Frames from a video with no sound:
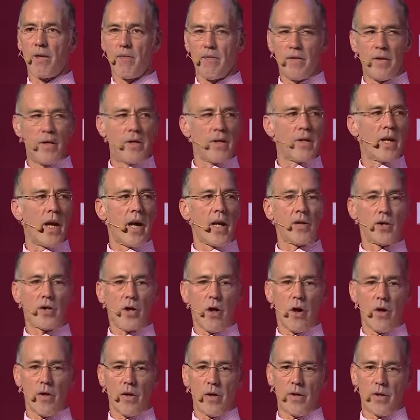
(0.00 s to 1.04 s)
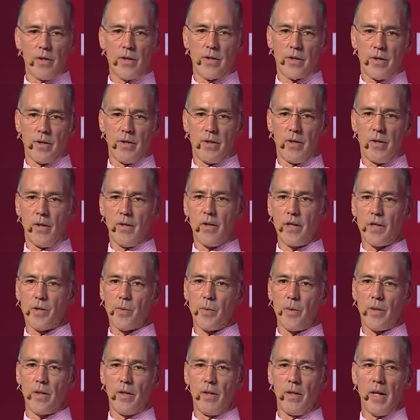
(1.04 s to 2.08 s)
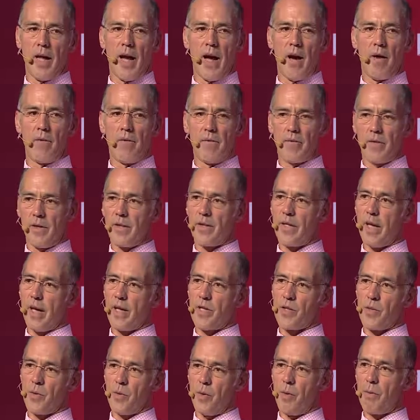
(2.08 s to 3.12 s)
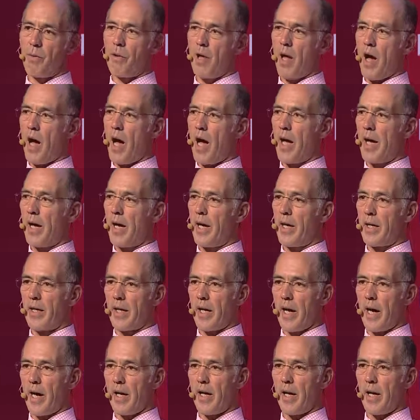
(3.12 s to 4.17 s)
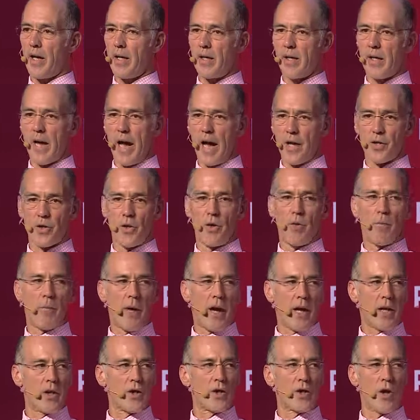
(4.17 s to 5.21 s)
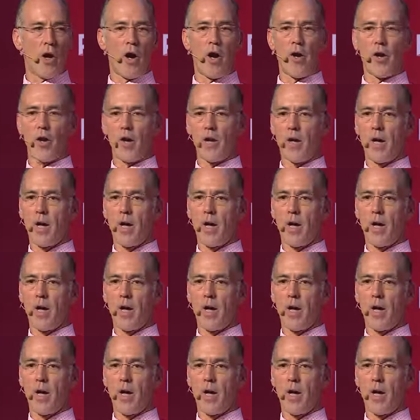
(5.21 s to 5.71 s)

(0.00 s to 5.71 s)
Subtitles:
fintech charters, and this would allow fintechs to apply and get a national bank charter.